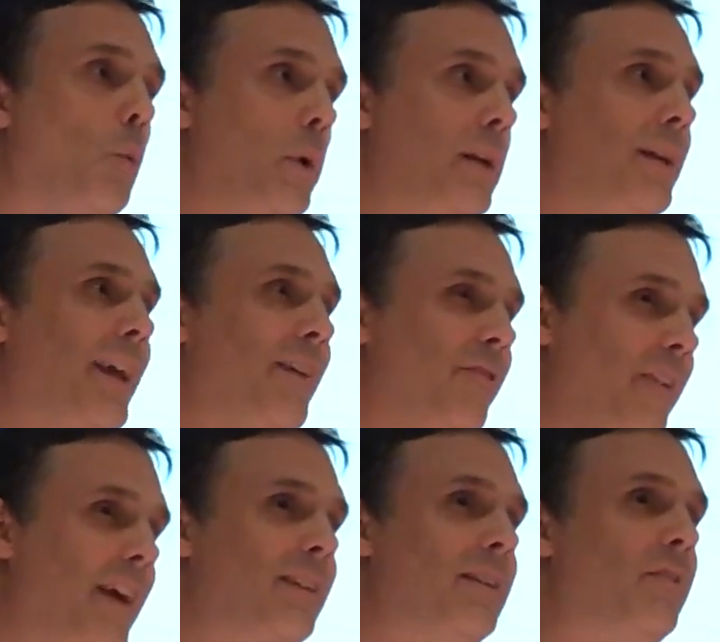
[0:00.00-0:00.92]
we'd
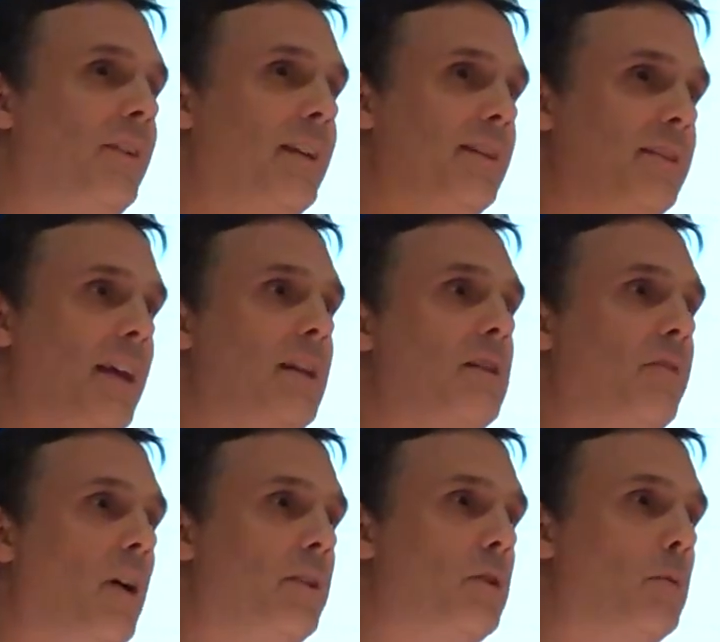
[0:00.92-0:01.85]
effectively
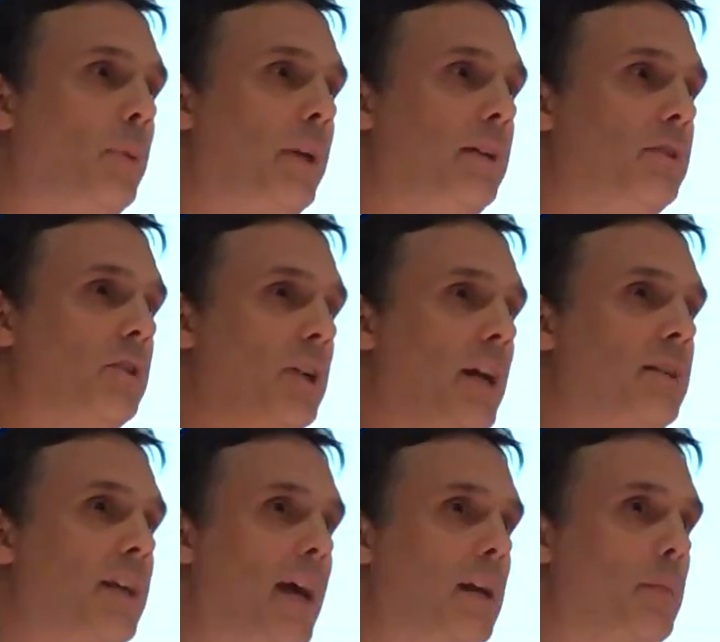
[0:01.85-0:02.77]
incentivised the police to
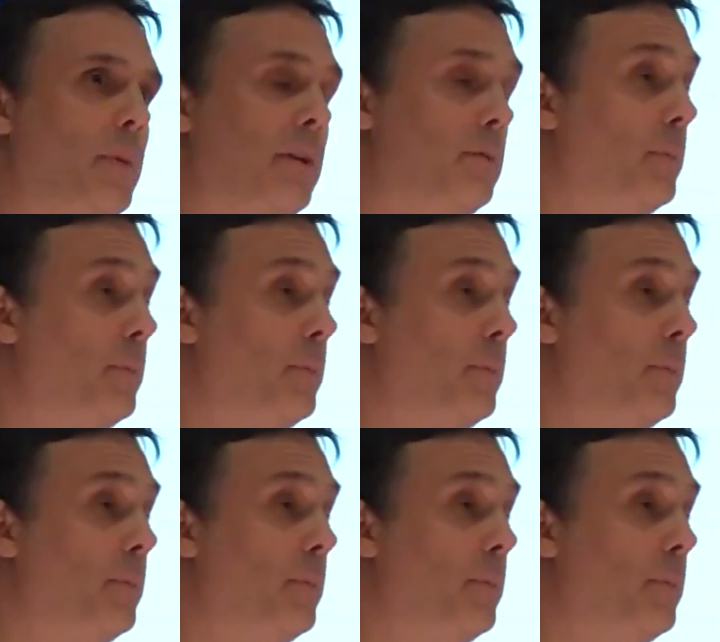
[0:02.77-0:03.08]
chase cannabis,